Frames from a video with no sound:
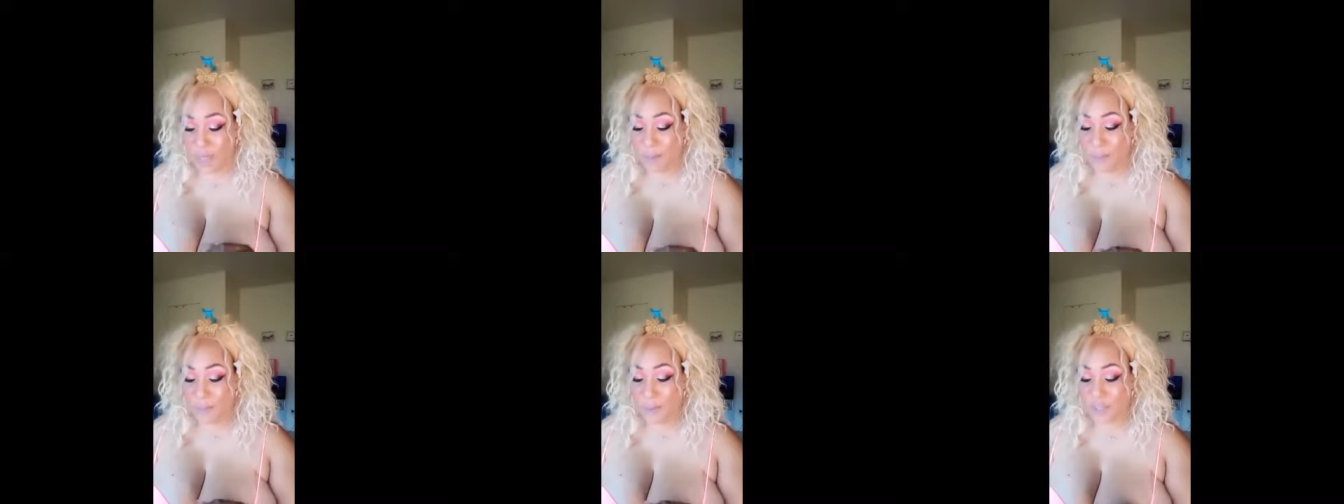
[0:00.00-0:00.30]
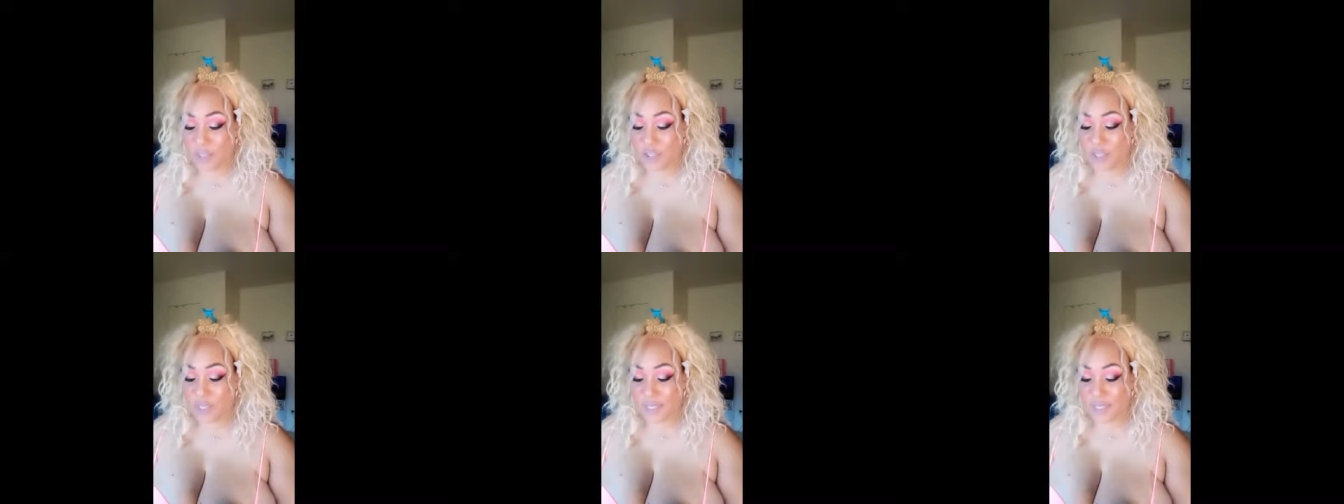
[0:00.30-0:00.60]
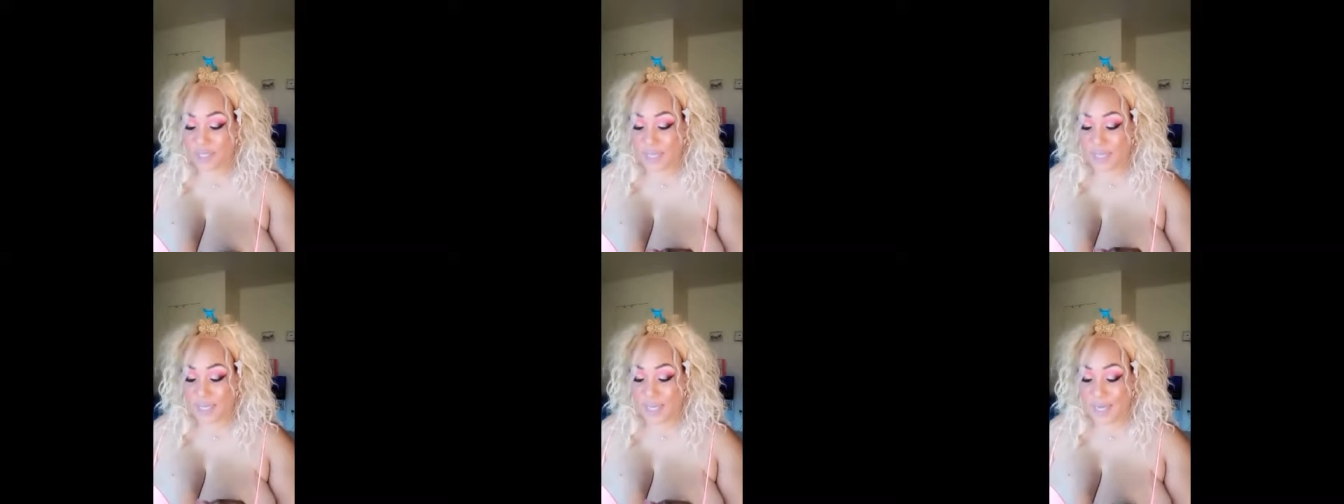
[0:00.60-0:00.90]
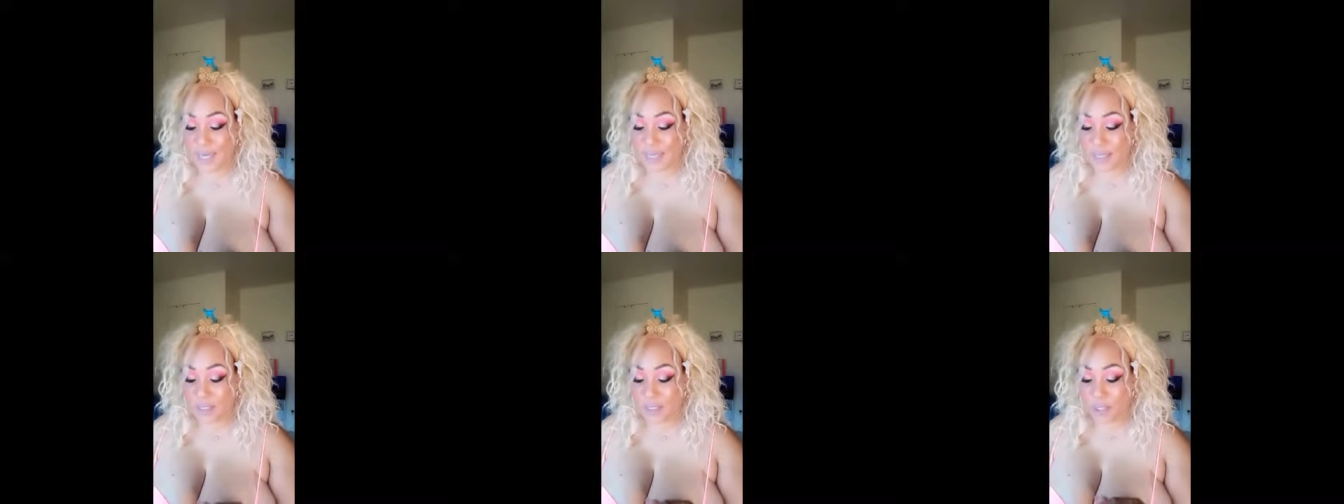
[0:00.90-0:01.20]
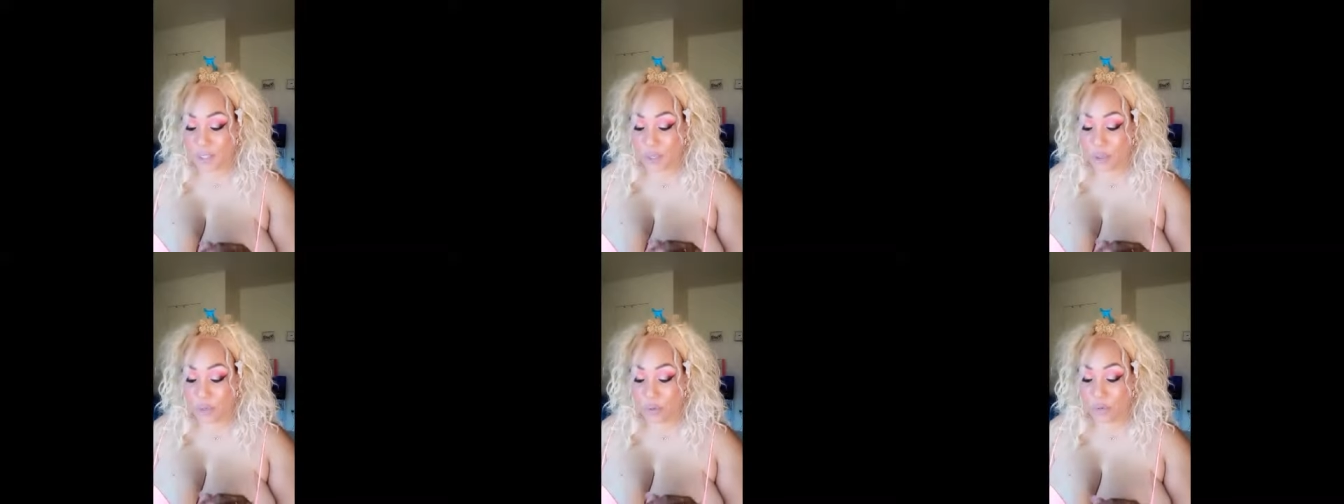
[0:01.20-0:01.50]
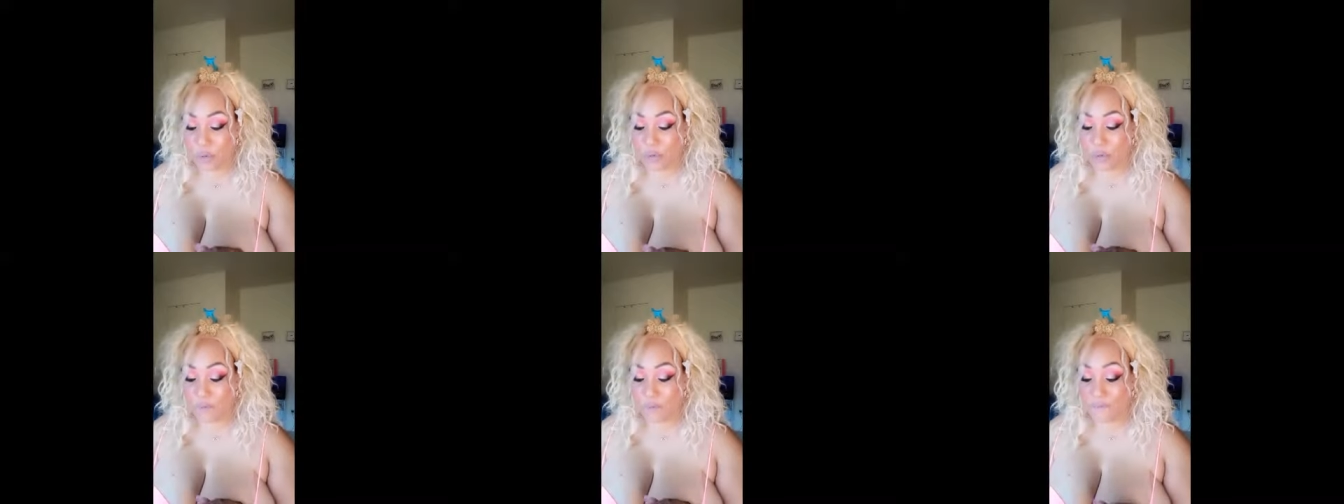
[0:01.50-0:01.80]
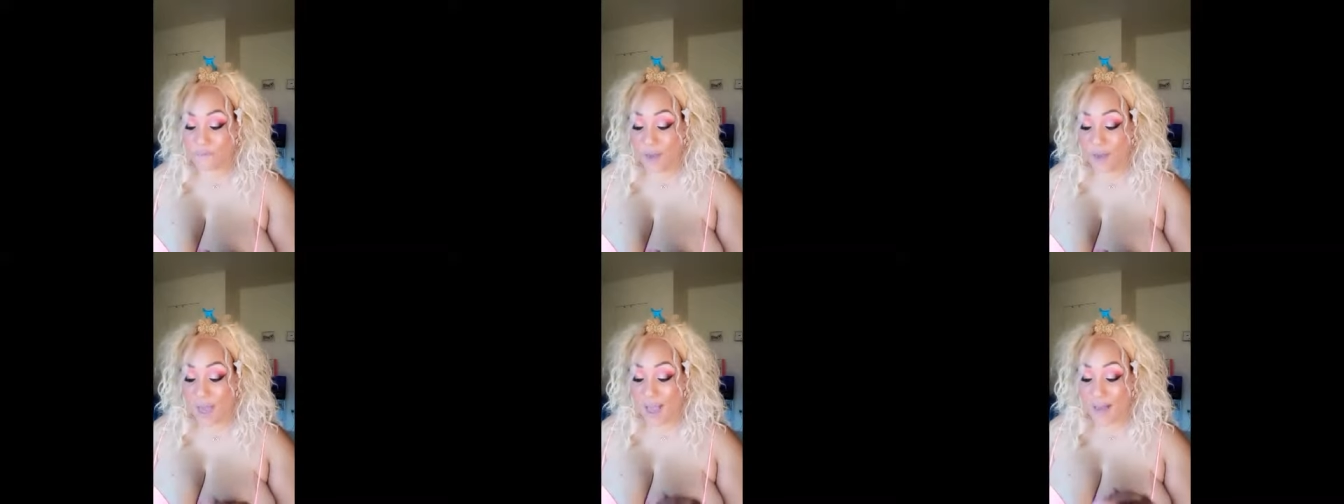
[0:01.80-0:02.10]
But just to get to the
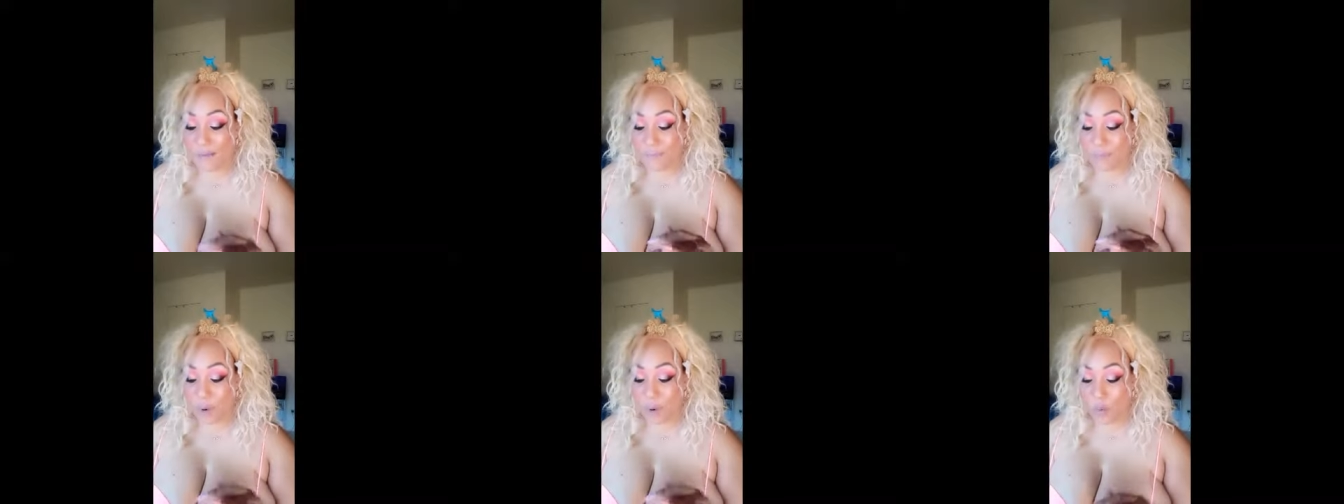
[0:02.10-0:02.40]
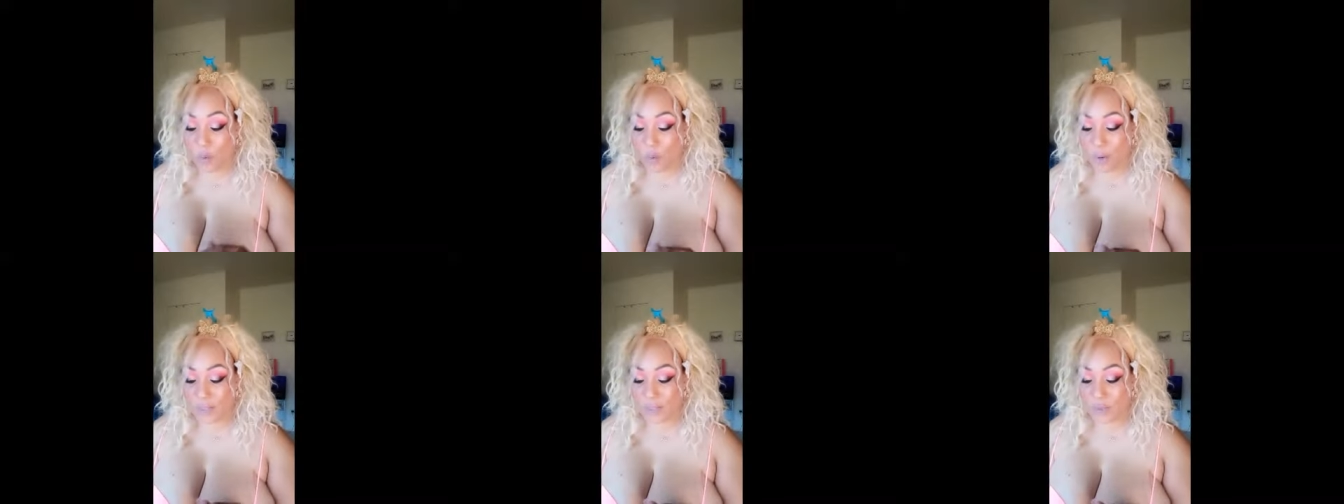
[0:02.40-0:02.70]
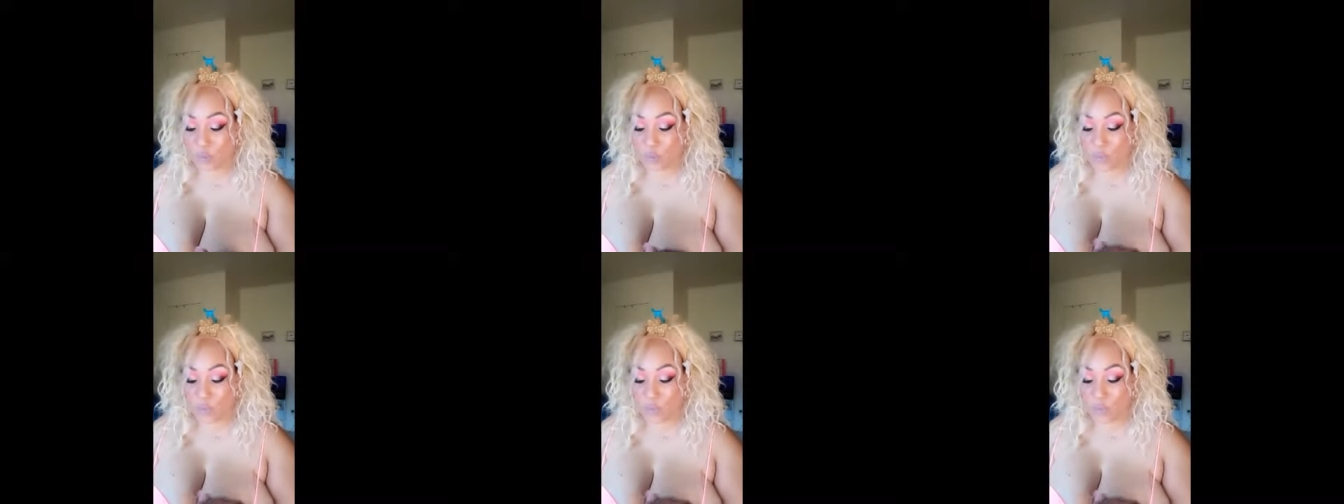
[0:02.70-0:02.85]
five points,